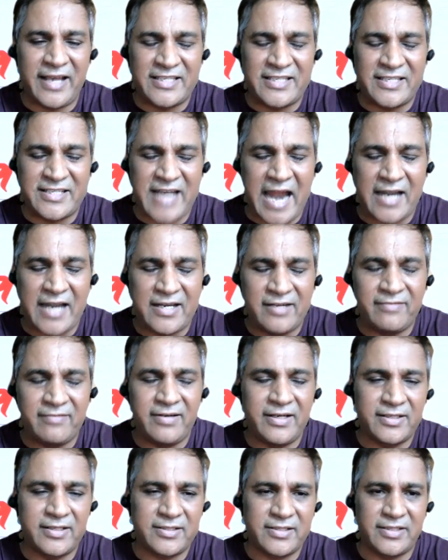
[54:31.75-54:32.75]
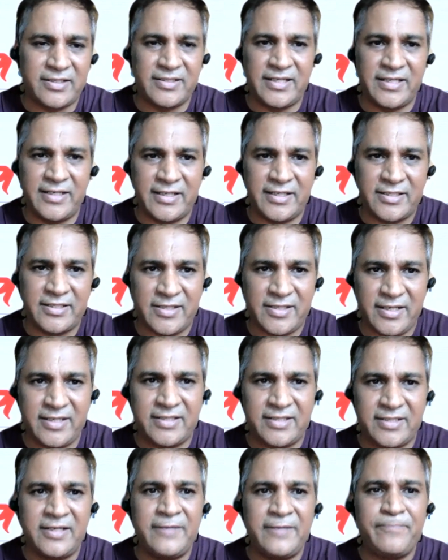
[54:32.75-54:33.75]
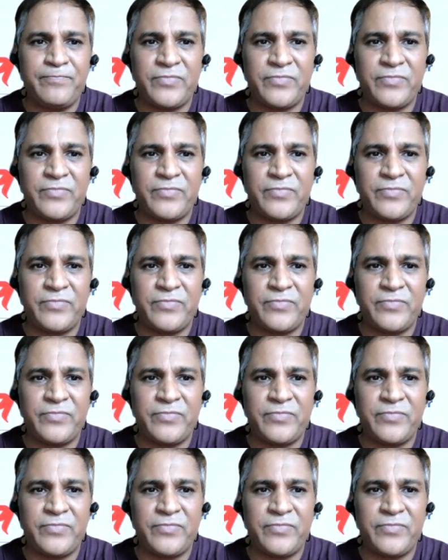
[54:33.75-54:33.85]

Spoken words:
extractive industries